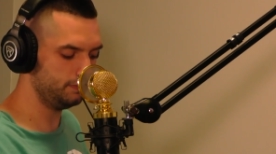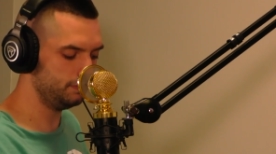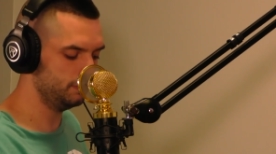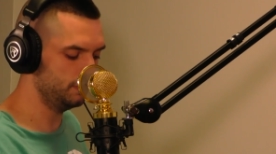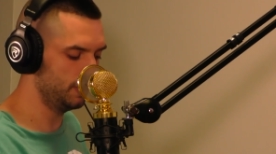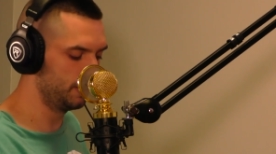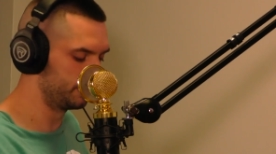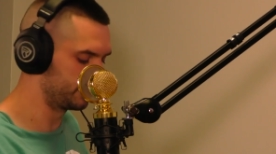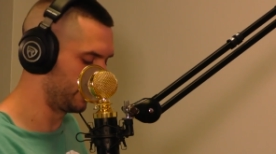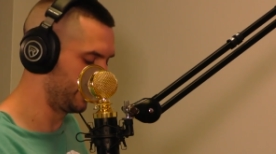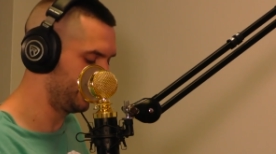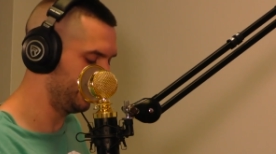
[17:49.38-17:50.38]
he was
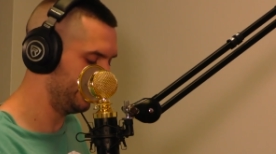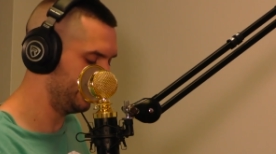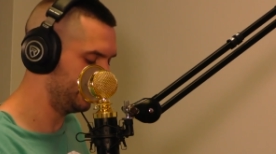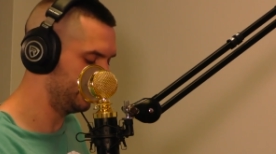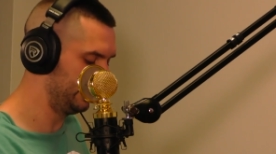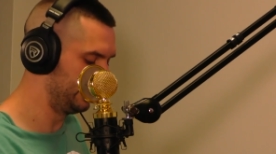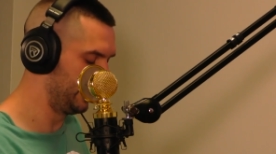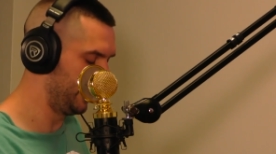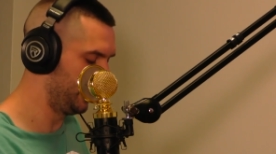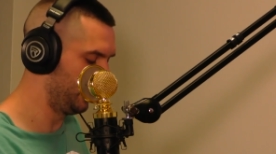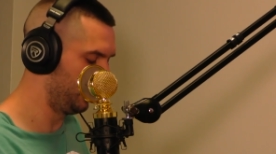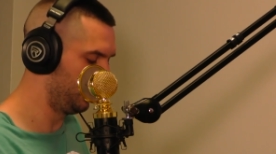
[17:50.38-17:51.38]
like,
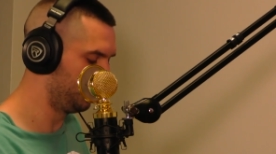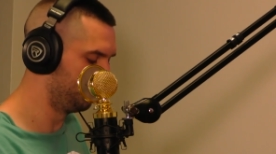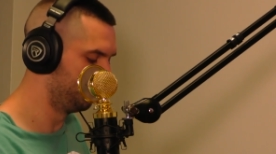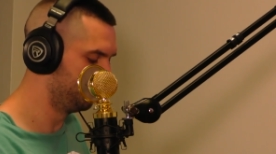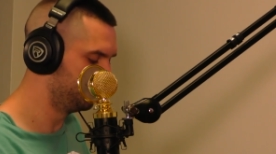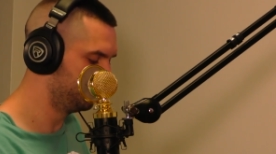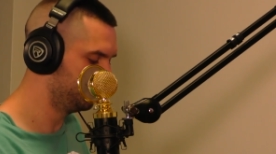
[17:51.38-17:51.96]
they, um,